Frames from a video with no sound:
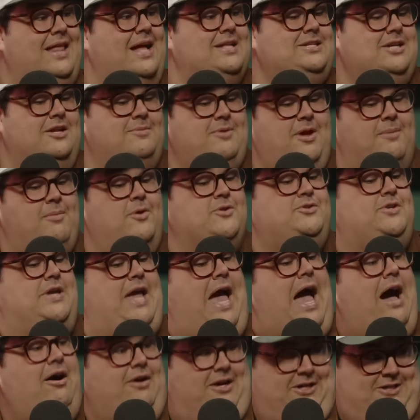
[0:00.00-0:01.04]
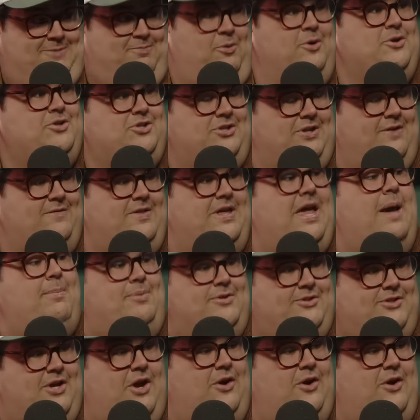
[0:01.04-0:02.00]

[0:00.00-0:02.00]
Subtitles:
That's gonna be a mostly Alex portion of the episode.